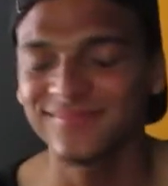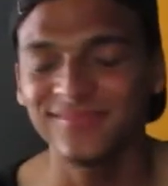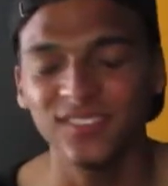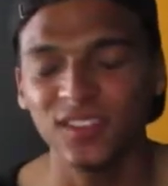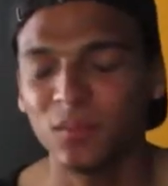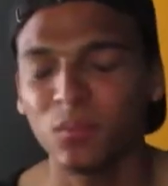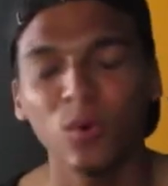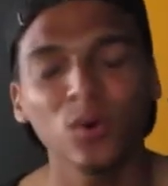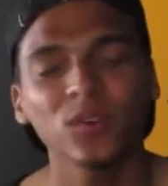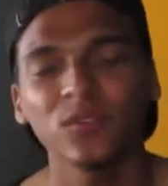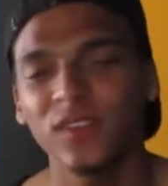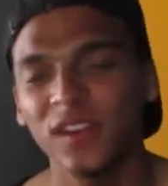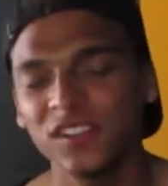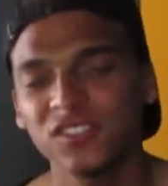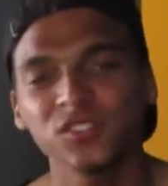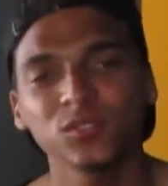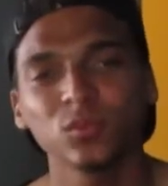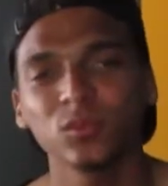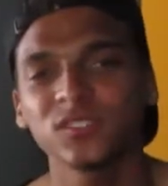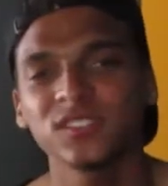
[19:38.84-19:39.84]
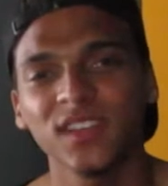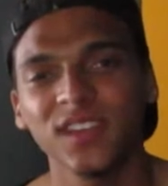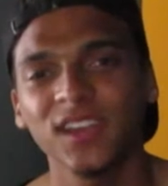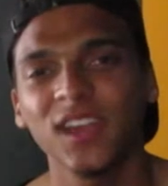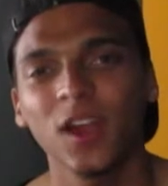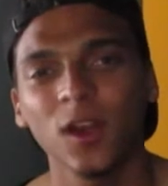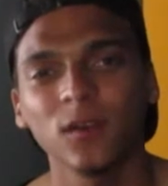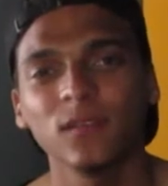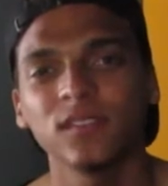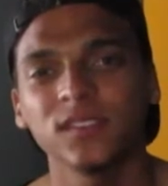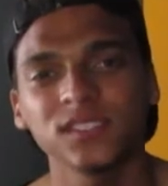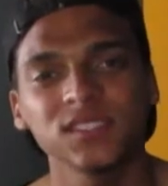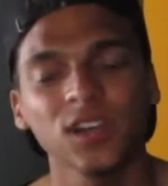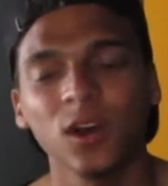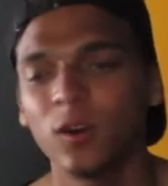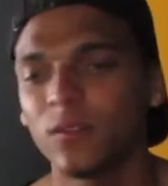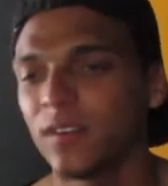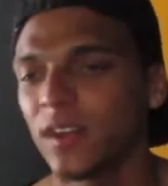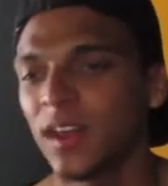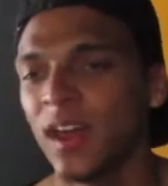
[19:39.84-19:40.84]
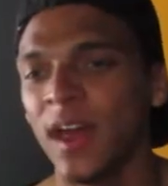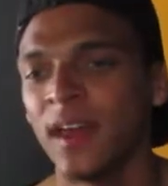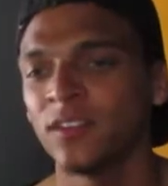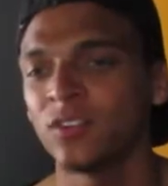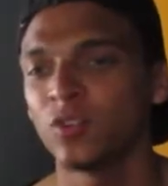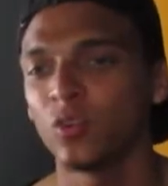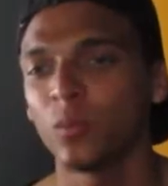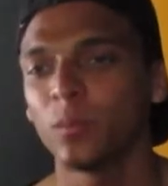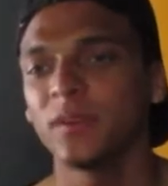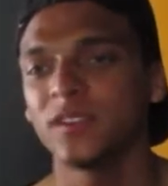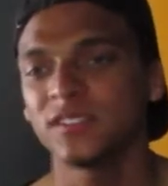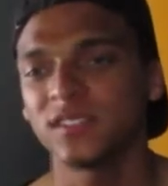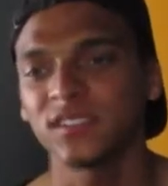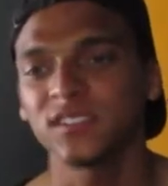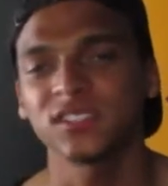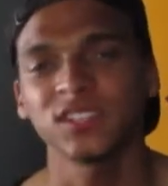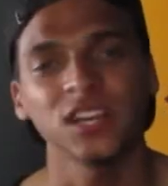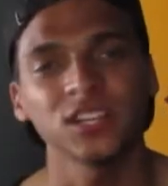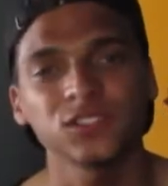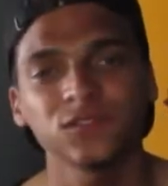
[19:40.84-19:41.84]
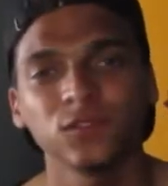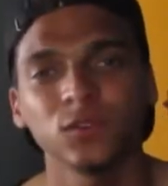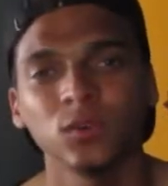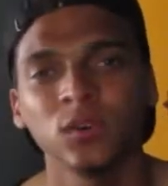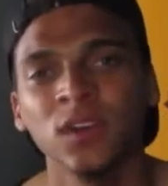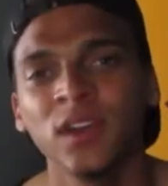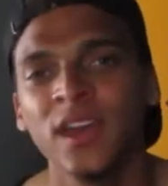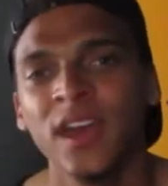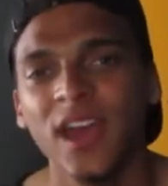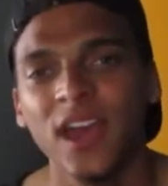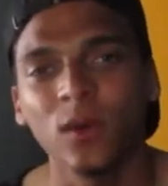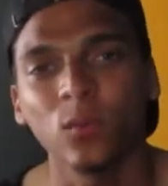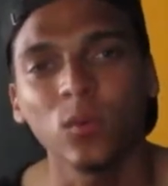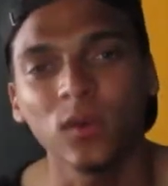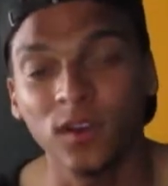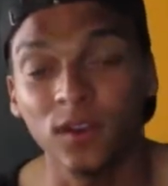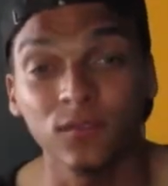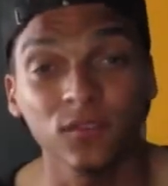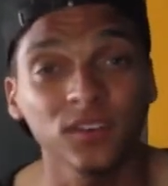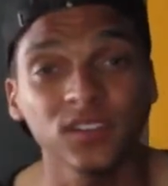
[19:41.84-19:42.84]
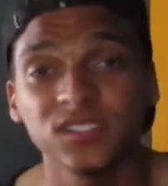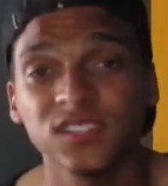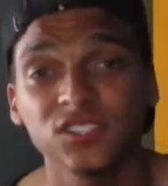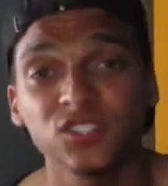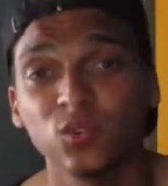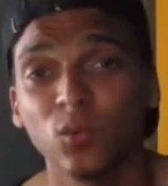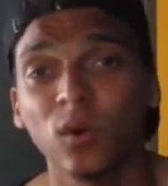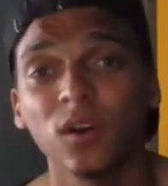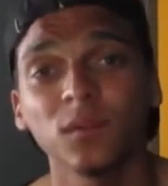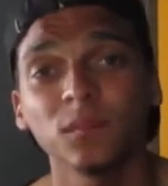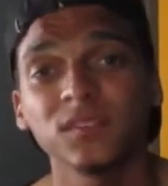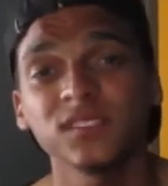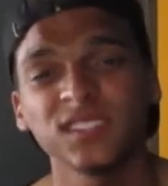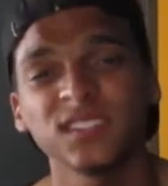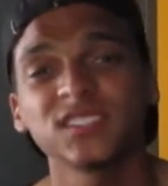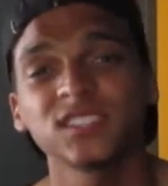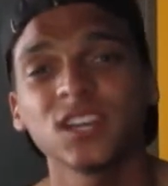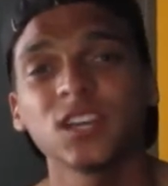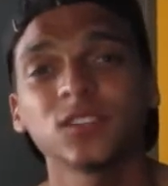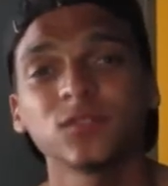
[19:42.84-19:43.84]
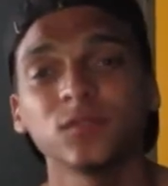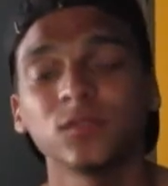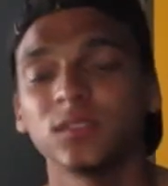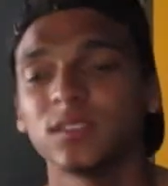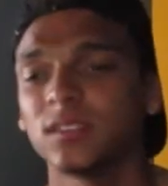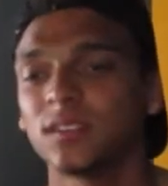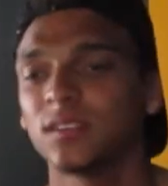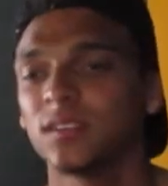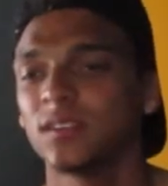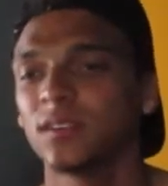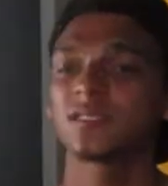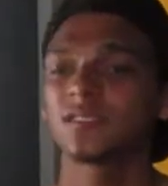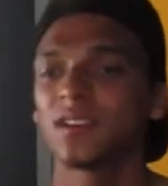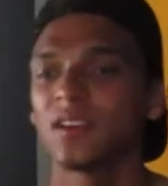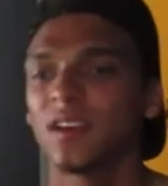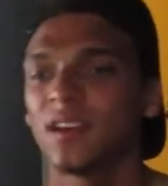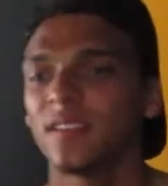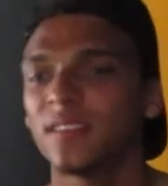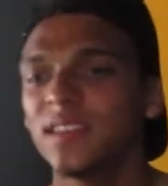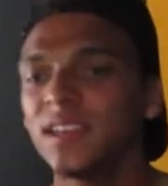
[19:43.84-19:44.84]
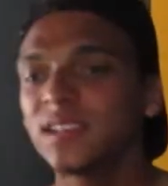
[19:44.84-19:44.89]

The motivation will take care of itself, and you'll be successful in whatever it is that you want to be successful in.